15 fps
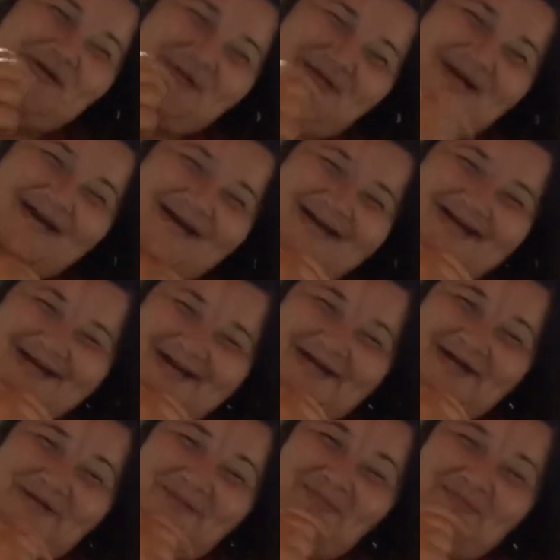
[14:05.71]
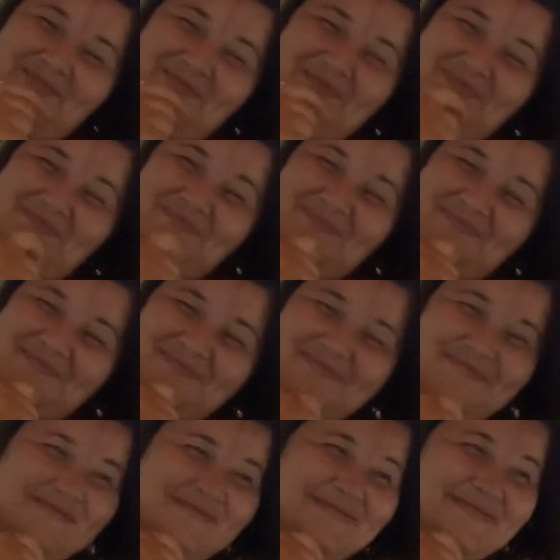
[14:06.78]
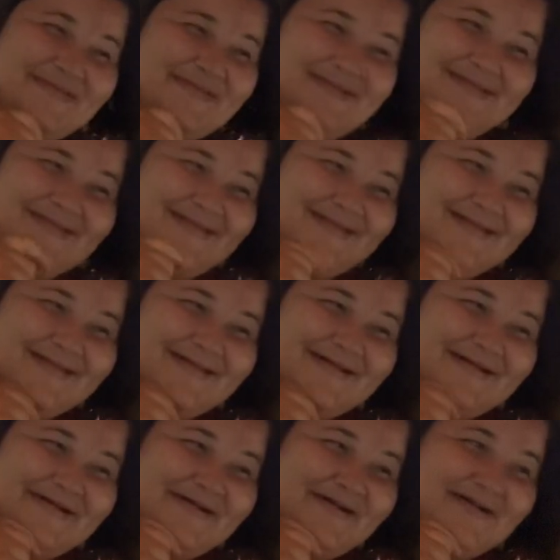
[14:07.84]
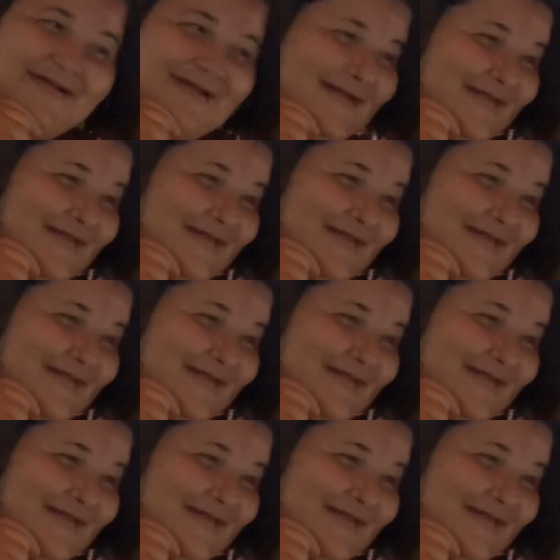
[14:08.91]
We are not videographer experts.